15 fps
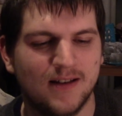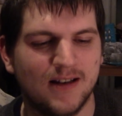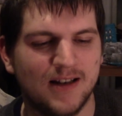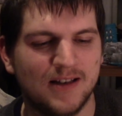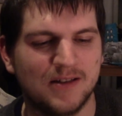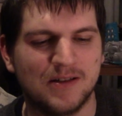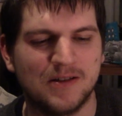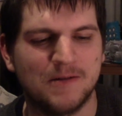
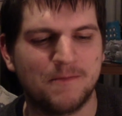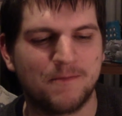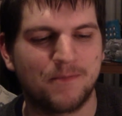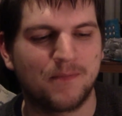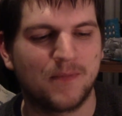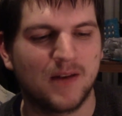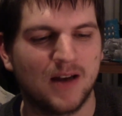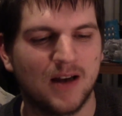I don't know.
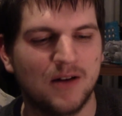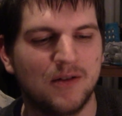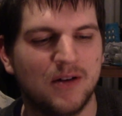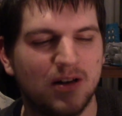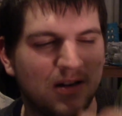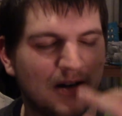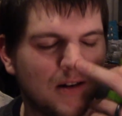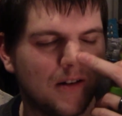
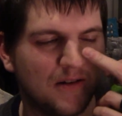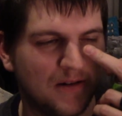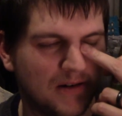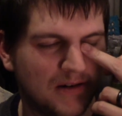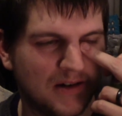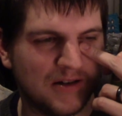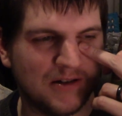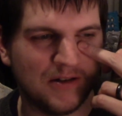
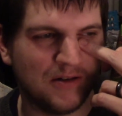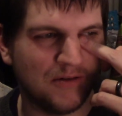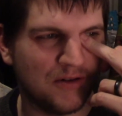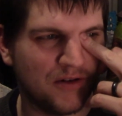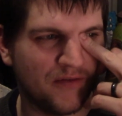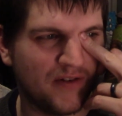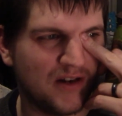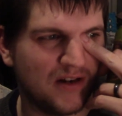They should do
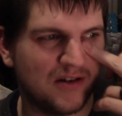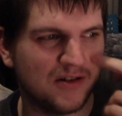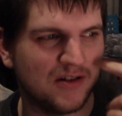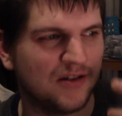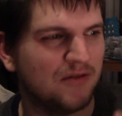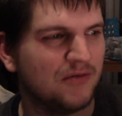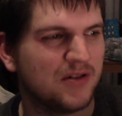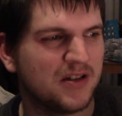another,
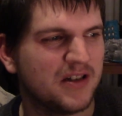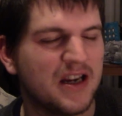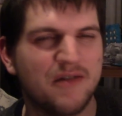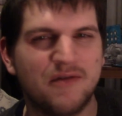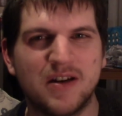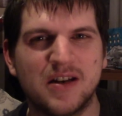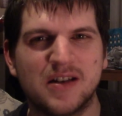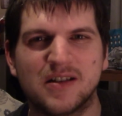just do a
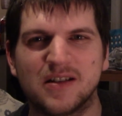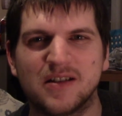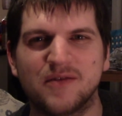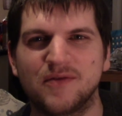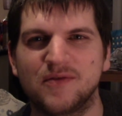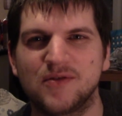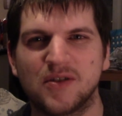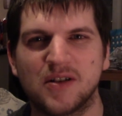series
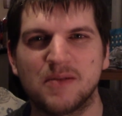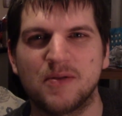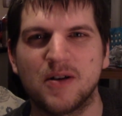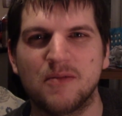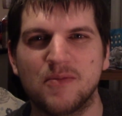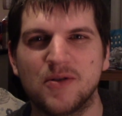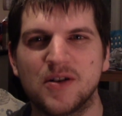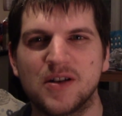of Trailer
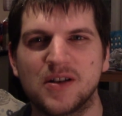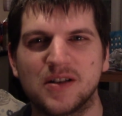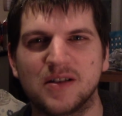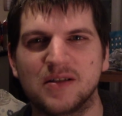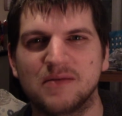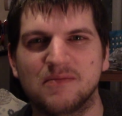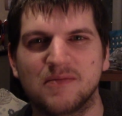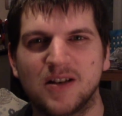Park Boys
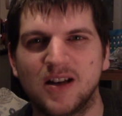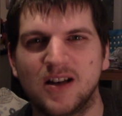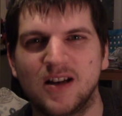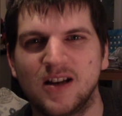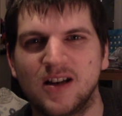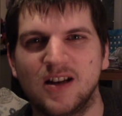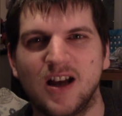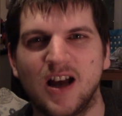and
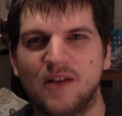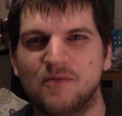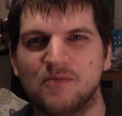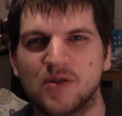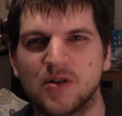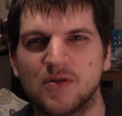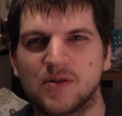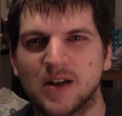have
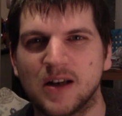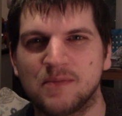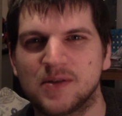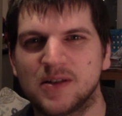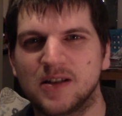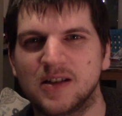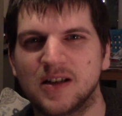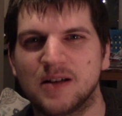them go to
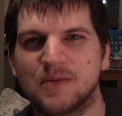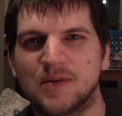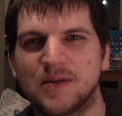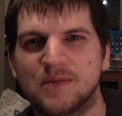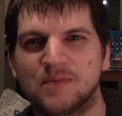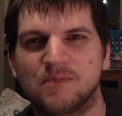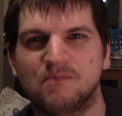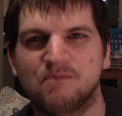Amsterdam
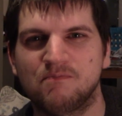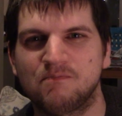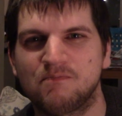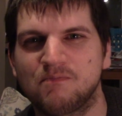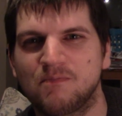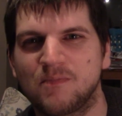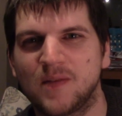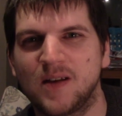and
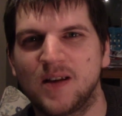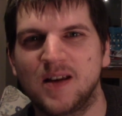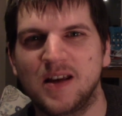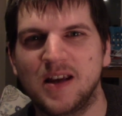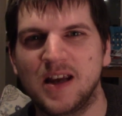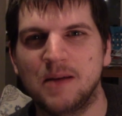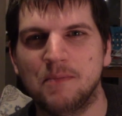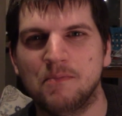
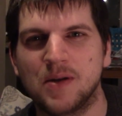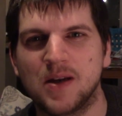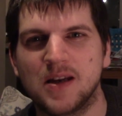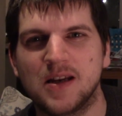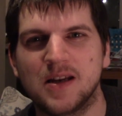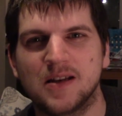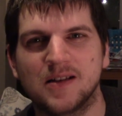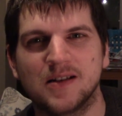it
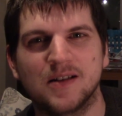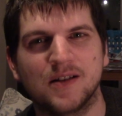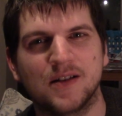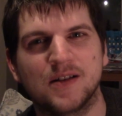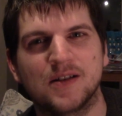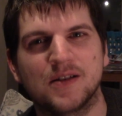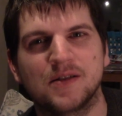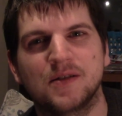be
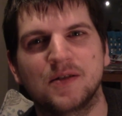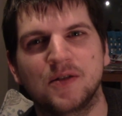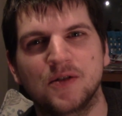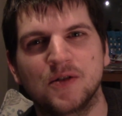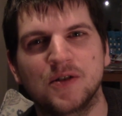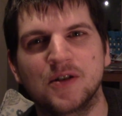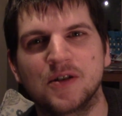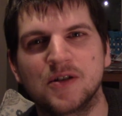as
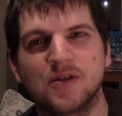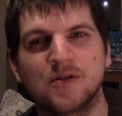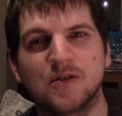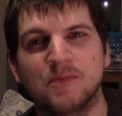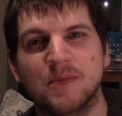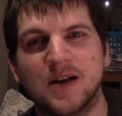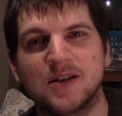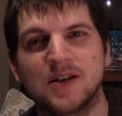good as you'd
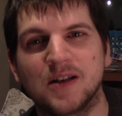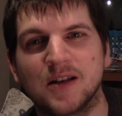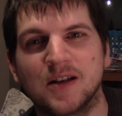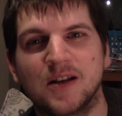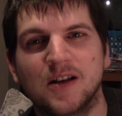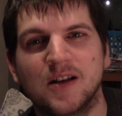imagine